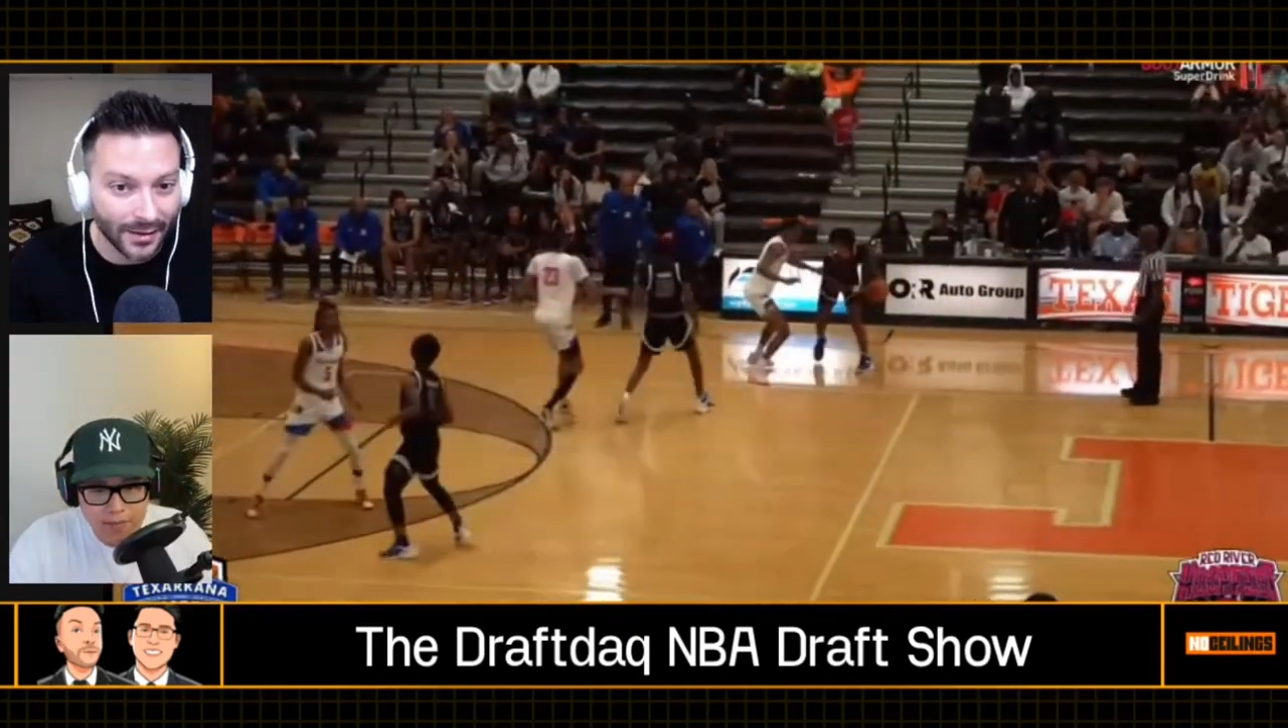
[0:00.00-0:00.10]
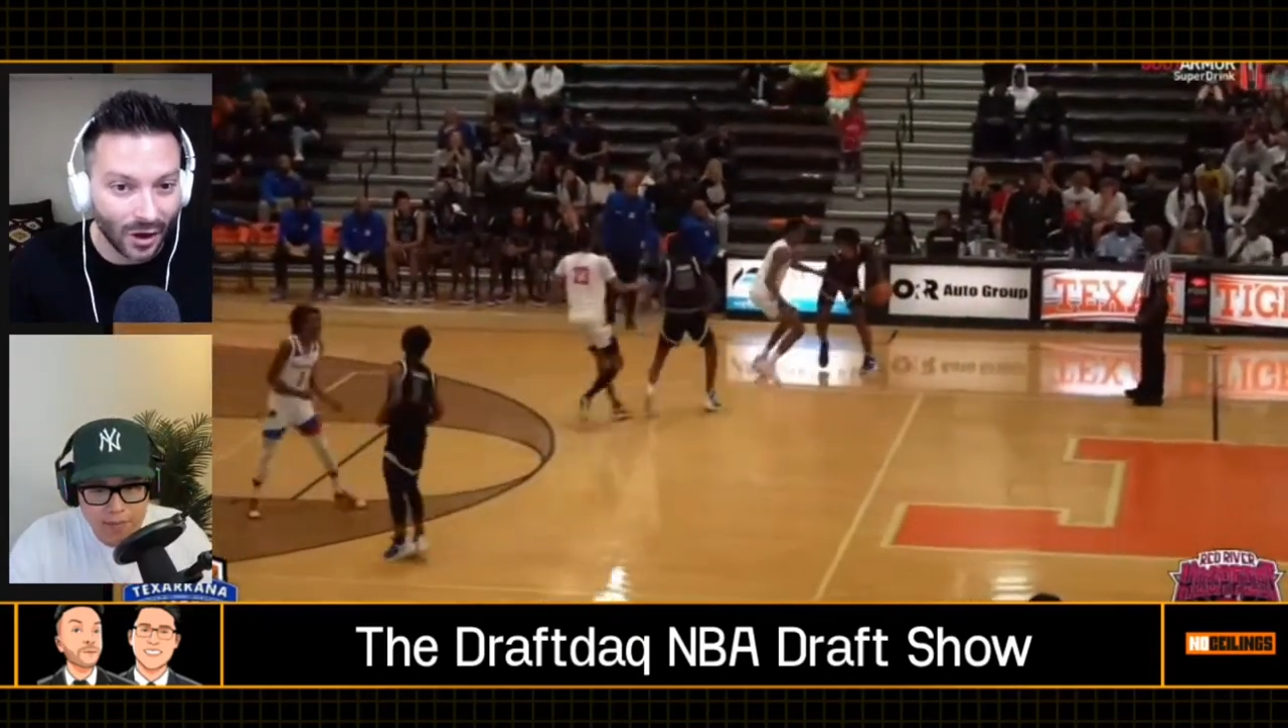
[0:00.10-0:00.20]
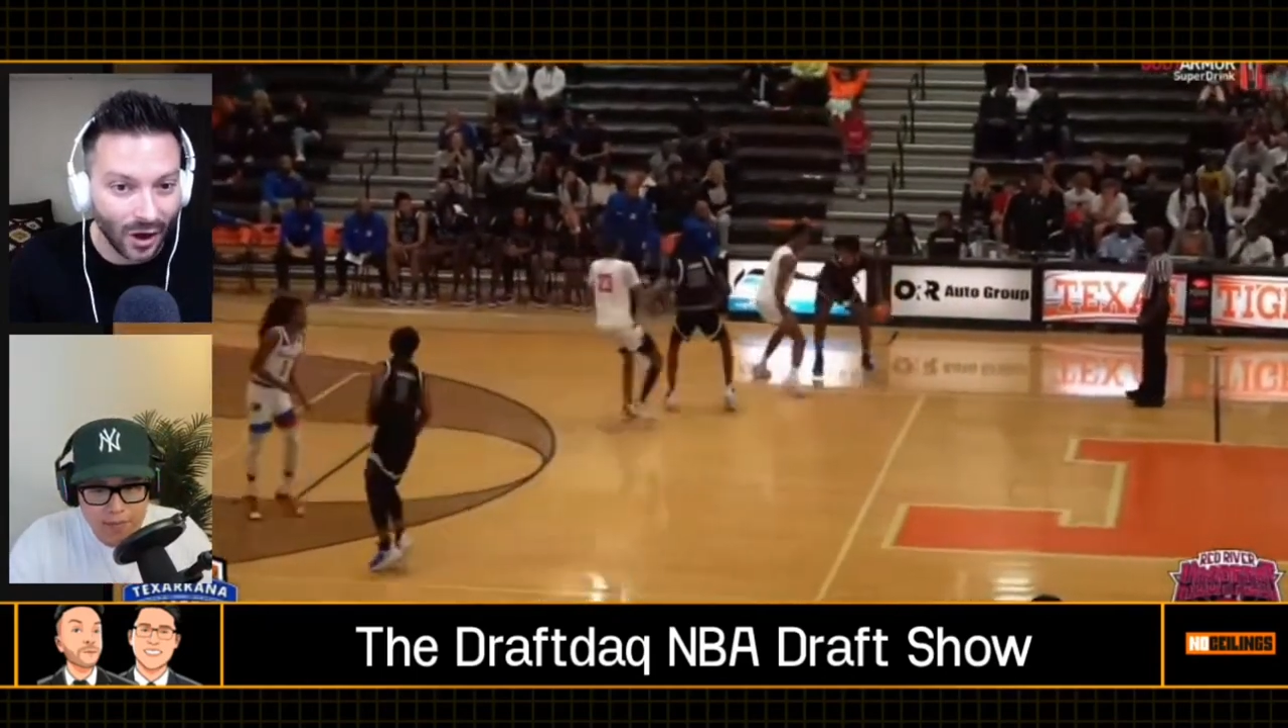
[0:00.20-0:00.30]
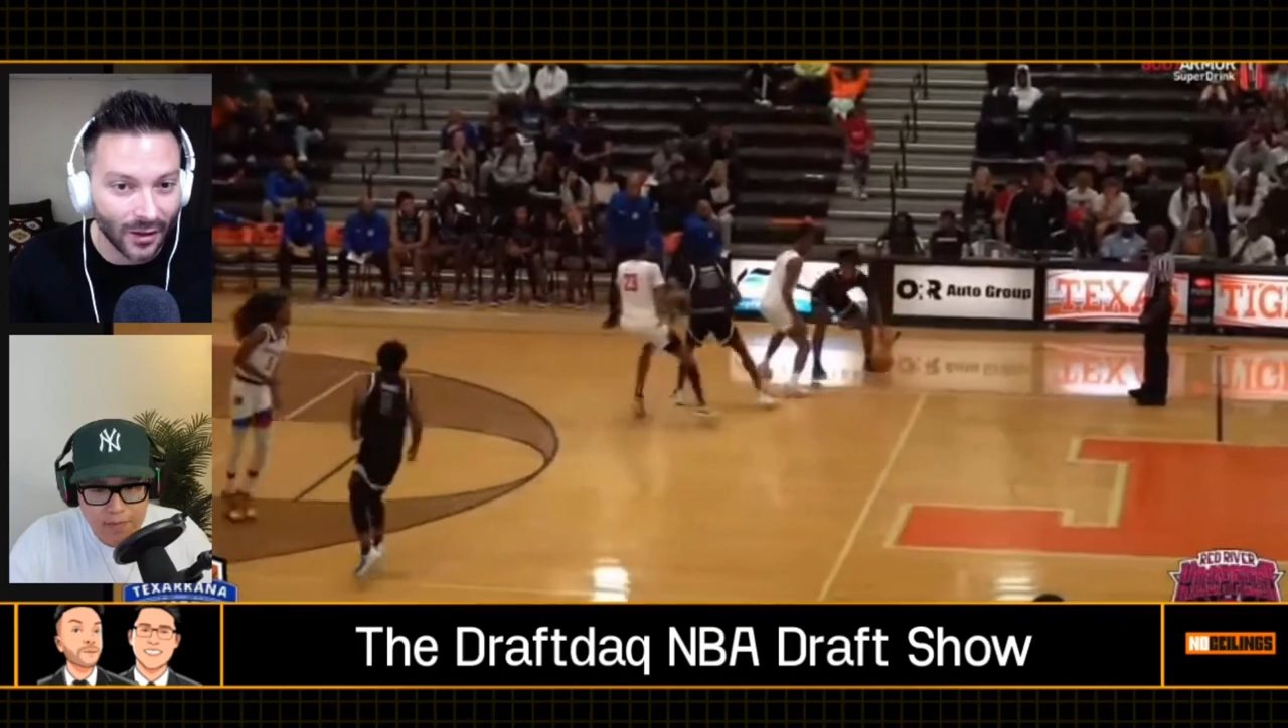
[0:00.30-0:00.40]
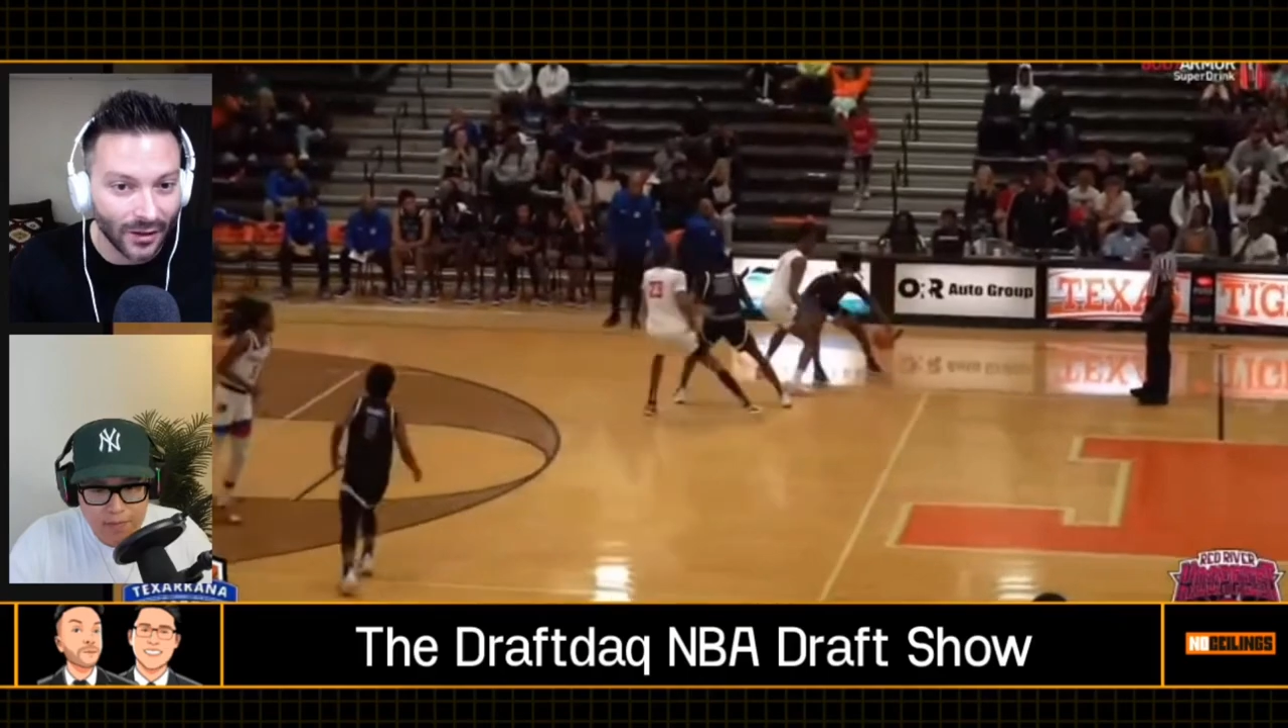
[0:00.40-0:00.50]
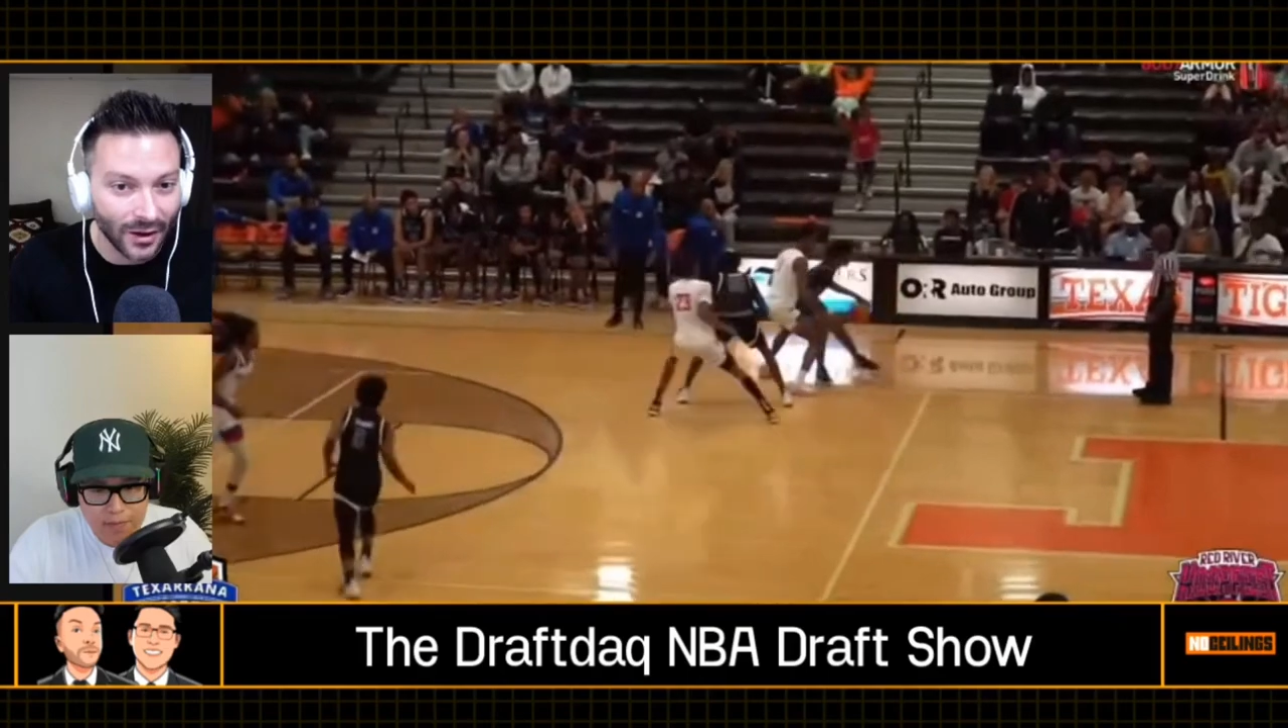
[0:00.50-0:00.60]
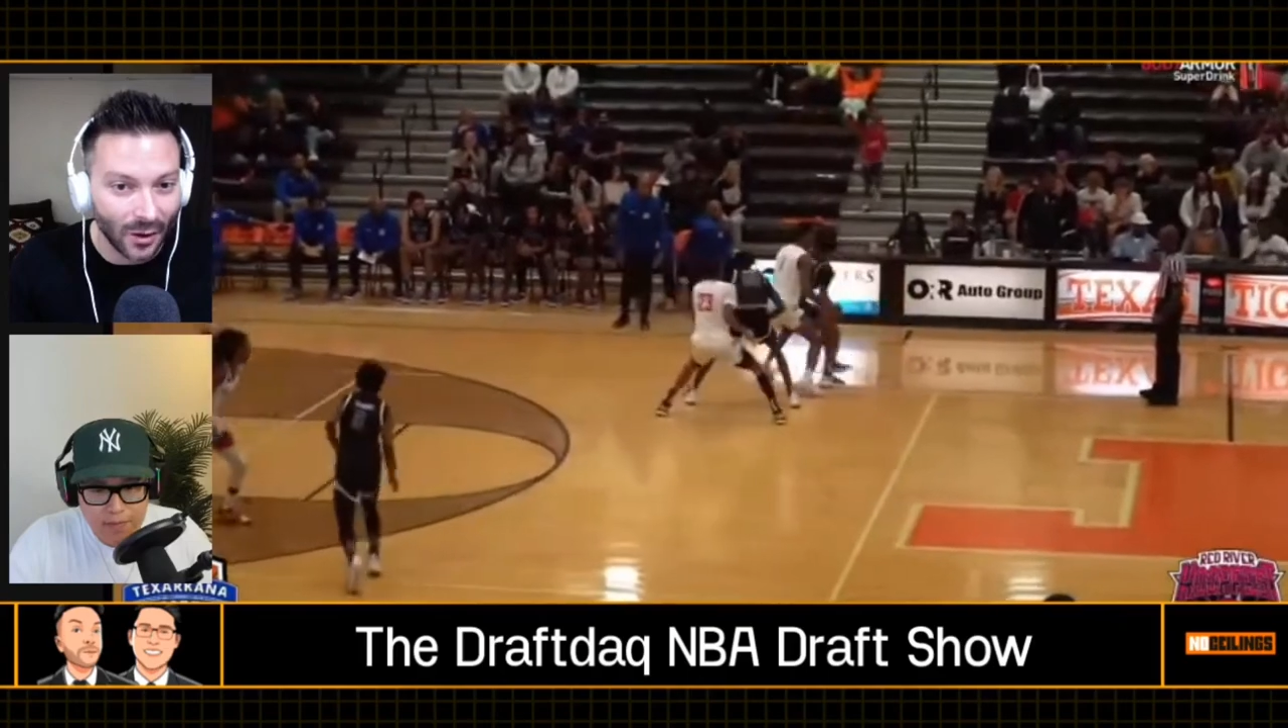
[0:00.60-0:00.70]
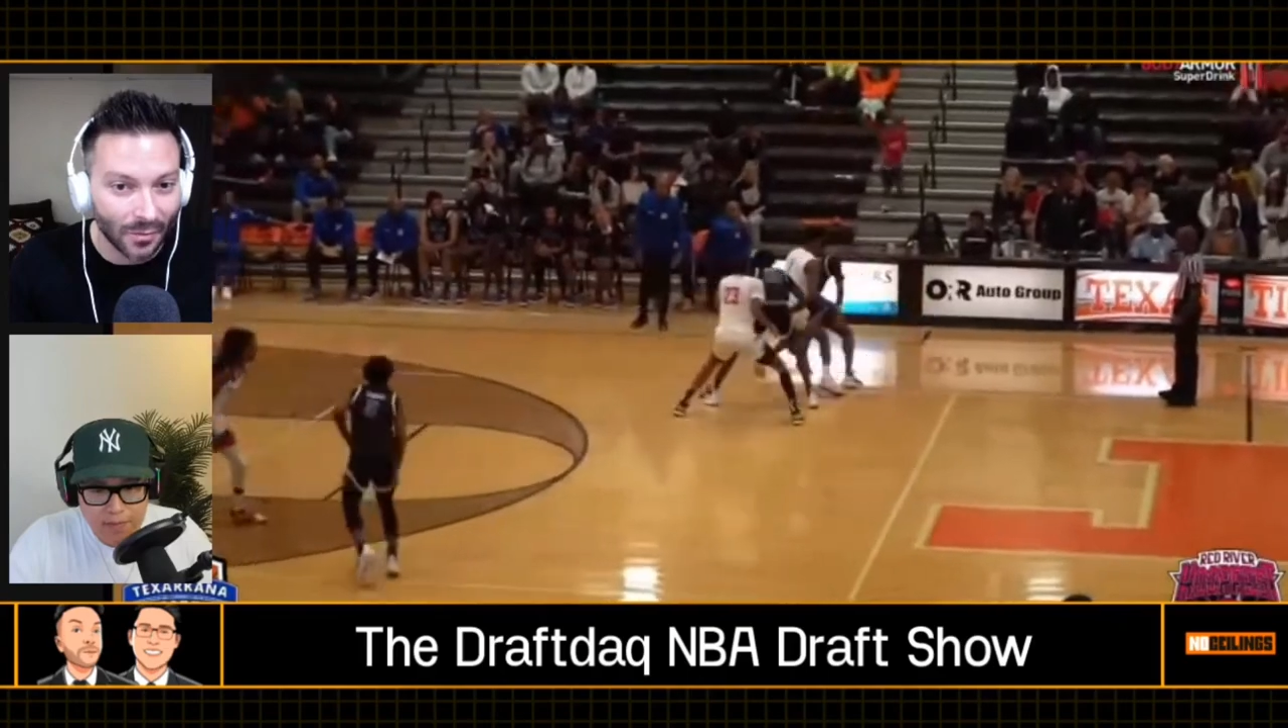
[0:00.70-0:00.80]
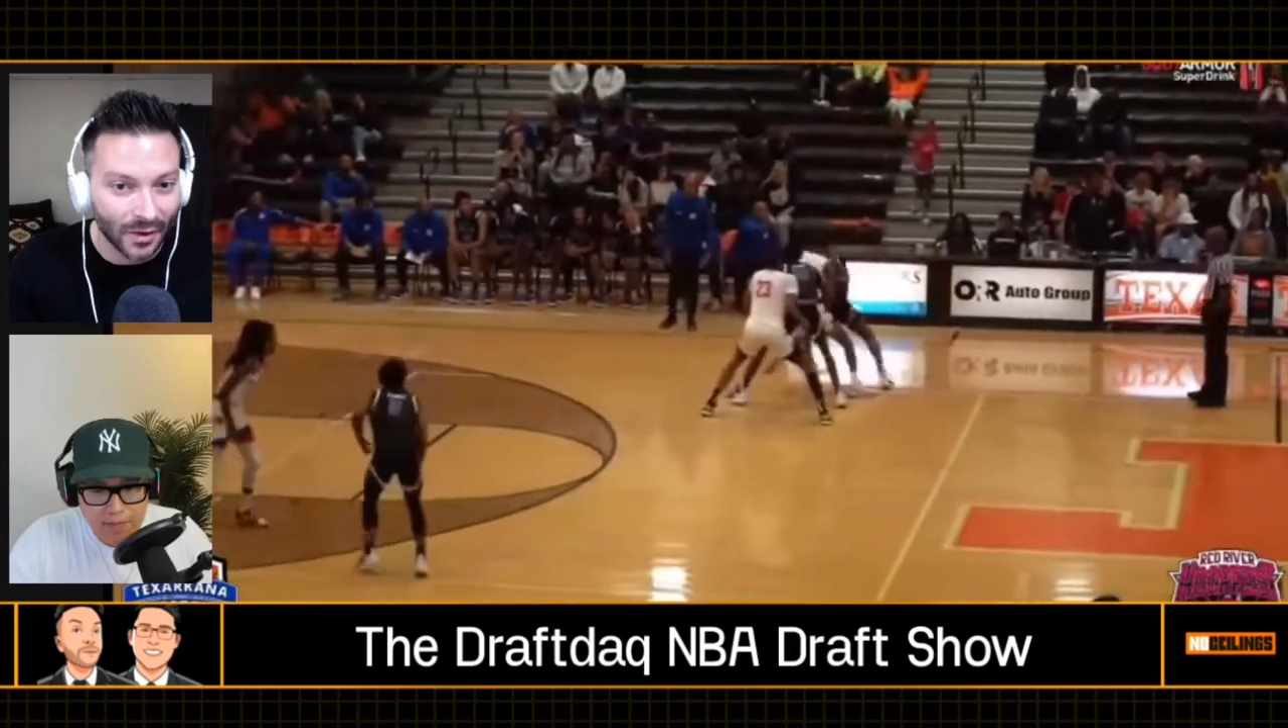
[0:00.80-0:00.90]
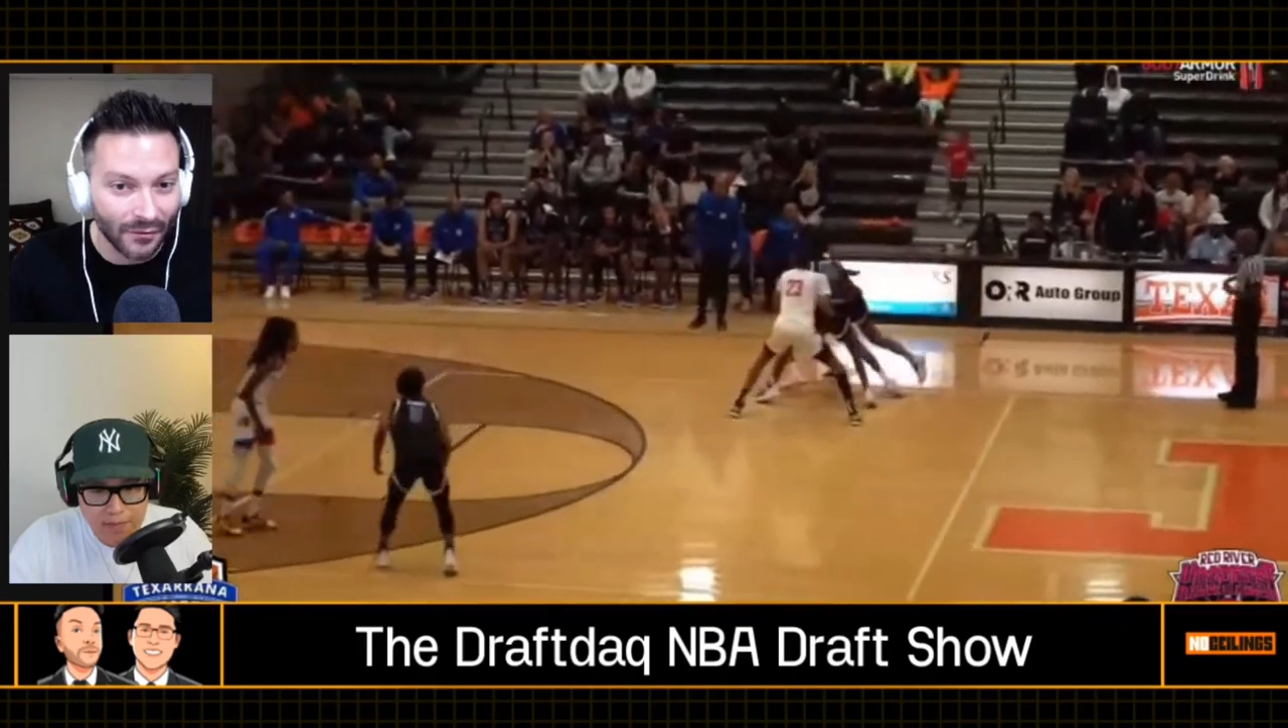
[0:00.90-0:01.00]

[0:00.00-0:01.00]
uh, you know, pretty